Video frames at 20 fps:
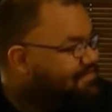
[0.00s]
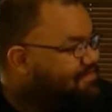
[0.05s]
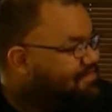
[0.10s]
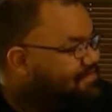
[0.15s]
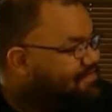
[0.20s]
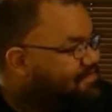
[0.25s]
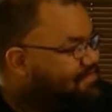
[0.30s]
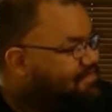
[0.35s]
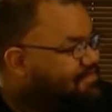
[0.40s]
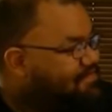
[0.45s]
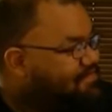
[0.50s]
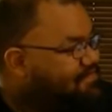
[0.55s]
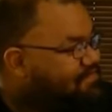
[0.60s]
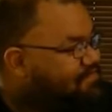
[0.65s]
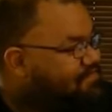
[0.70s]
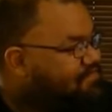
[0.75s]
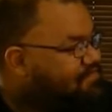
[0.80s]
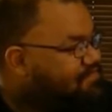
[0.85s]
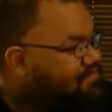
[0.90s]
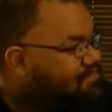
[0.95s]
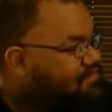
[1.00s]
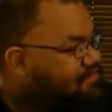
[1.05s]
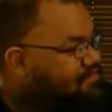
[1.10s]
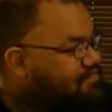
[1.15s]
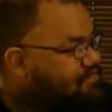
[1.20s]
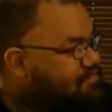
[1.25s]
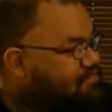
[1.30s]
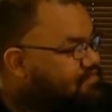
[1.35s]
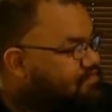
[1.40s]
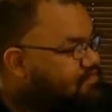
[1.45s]

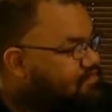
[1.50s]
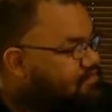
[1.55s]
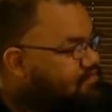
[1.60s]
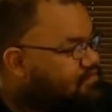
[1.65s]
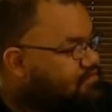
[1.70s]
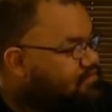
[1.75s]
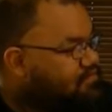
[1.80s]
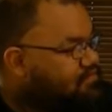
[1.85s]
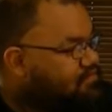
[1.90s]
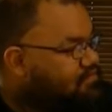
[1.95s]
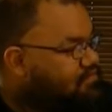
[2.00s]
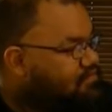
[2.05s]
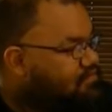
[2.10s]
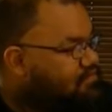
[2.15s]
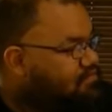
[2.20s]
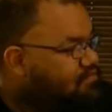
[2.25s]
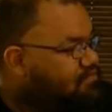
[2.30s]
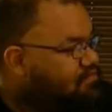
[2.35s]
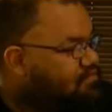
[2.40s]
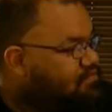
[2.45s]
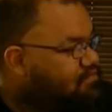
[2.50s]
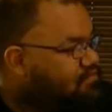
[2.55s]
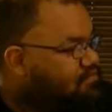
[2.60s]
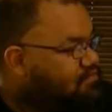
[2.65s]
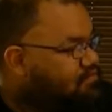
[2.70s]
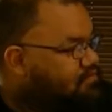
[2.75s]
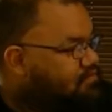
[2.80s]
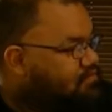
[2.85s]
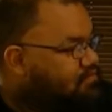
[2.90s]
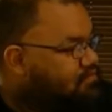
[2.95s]

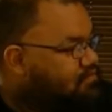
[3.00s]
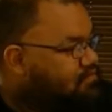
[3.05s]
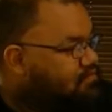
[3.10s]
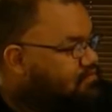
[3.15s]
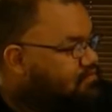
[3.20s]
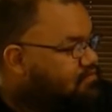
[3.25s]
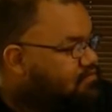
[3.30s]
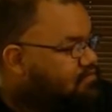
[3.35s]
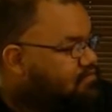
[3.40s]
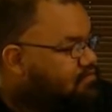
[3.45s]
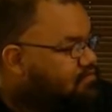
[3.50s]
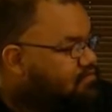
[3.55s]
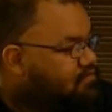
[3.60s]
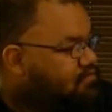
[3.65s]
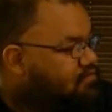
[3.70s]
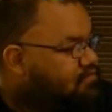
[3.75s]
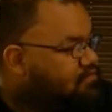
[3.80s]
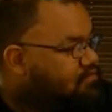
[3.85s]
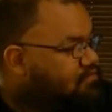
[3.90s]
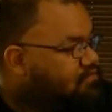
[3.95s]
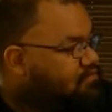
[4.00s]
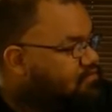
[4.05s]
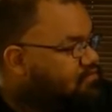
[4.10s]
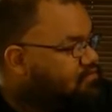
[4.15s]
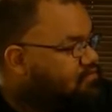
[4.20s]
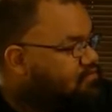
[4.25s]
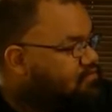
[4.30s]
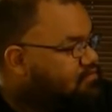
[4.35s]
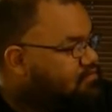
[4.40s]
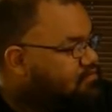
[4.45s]

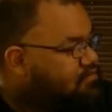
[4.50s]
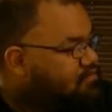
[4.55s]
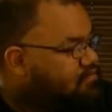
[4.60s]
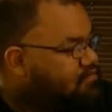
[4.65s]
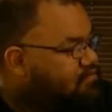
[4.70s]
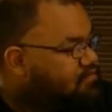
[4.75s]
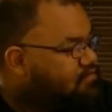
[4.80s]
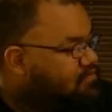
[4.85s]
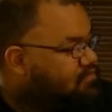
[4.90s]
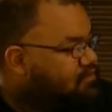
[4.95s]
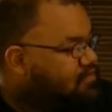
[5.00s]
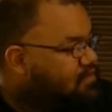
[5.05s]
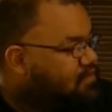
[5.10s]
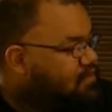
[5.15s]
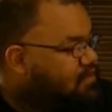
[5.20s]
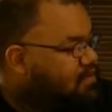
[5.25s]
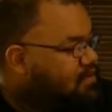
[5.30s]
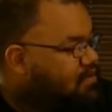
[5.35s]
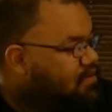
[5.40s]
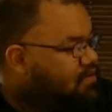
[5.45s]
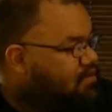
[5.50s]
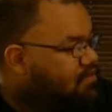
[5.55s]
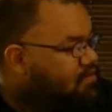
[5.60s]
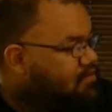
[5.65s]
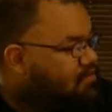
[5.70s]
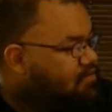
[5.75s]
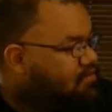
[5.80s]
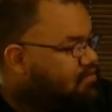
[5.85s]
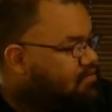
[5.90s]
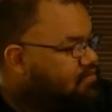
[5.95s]

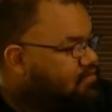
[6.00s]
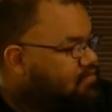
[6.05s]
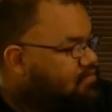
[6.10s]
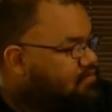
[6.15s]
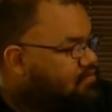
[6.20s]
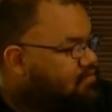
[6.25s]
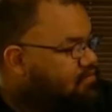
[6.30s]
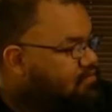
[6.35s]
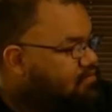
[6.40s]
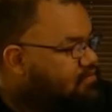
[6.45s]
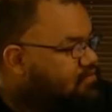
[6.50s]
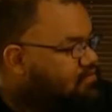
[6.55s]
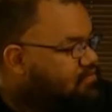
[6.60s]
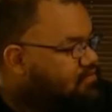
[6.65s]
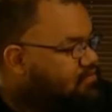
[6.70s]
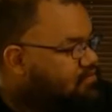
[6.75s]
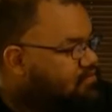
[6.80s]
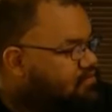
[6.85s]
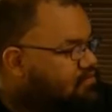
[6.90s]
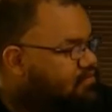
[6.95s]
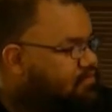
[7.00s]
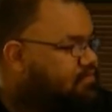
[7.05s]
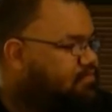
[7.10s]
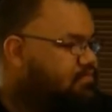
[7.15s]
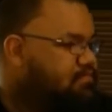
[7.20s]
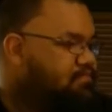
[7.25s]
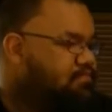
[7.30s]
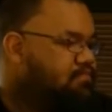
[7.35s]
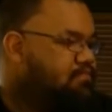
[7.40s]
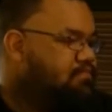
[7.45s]

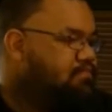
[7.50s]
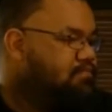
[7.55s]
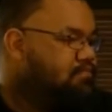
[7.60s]
(not speaking)